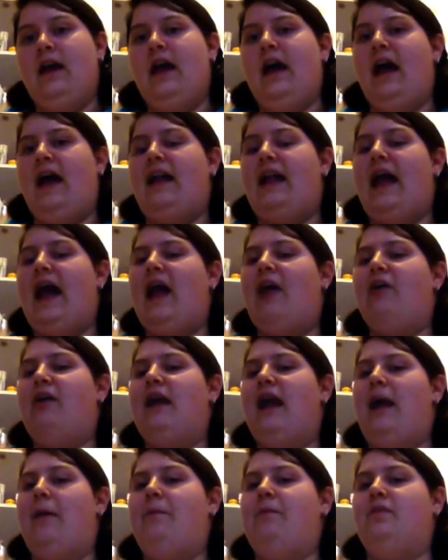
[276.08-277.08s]
and Harry
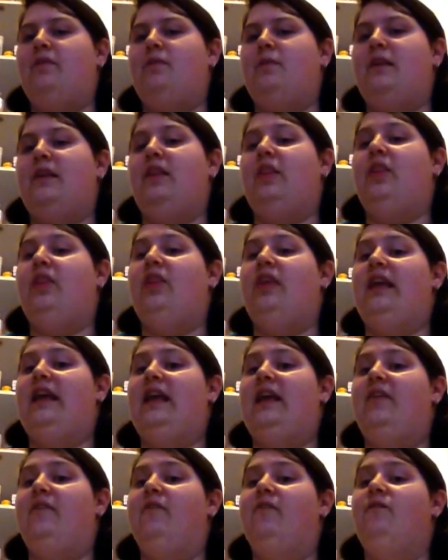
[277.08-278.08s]
happens to be
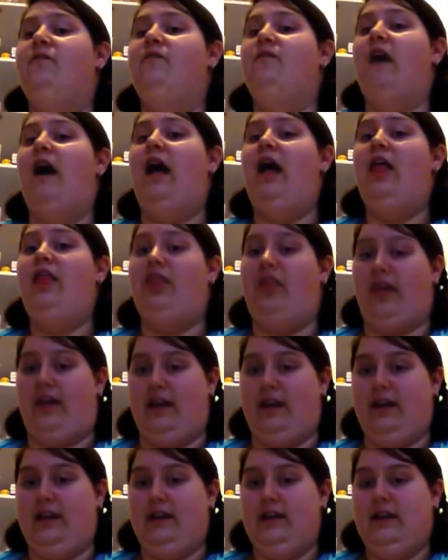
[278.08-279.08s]
the
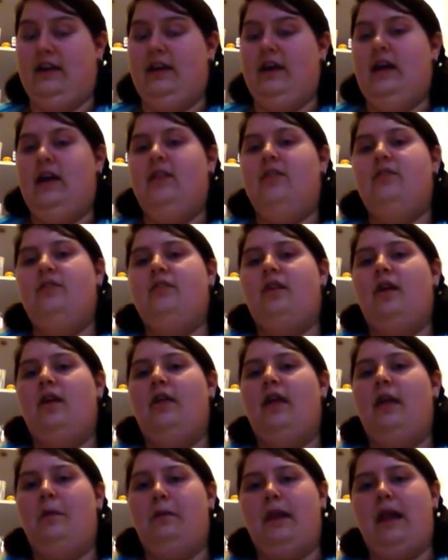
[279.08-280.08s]
father, and so
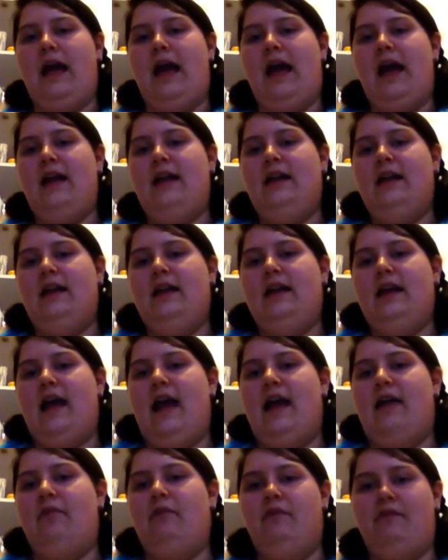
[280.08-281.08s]
they plan
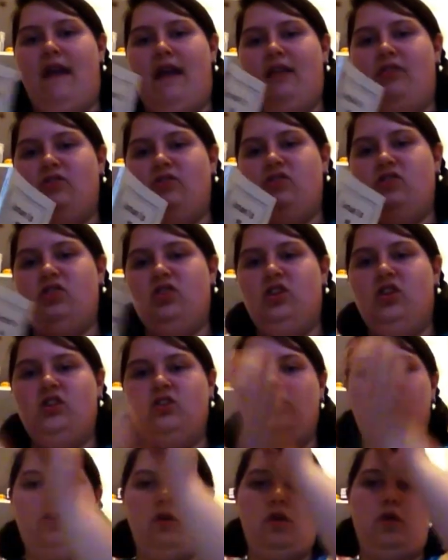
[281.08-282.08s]
a revenge
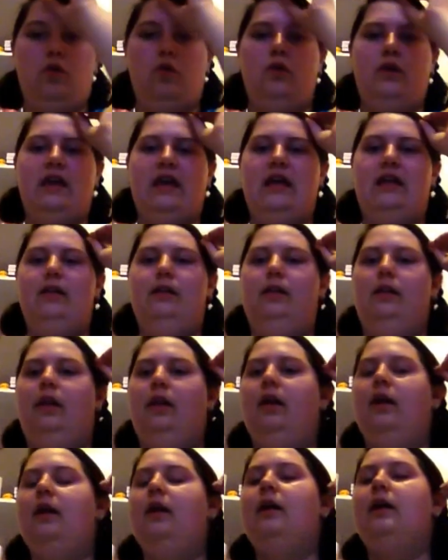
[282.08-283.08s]
to kill
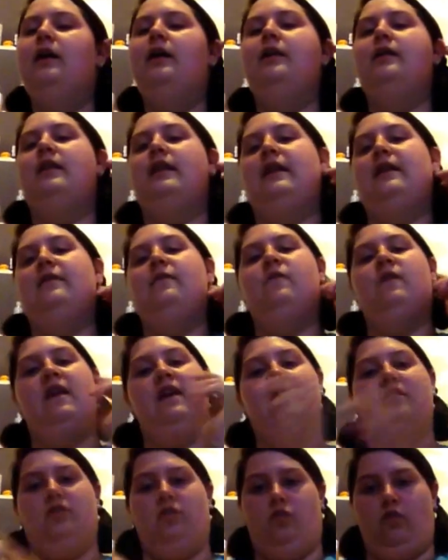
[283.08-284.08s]
the
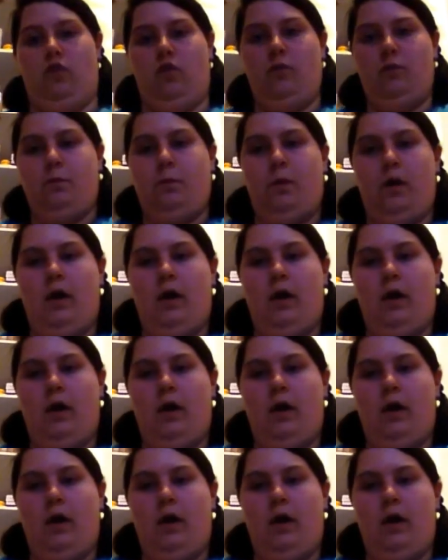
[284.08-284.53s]
theatre group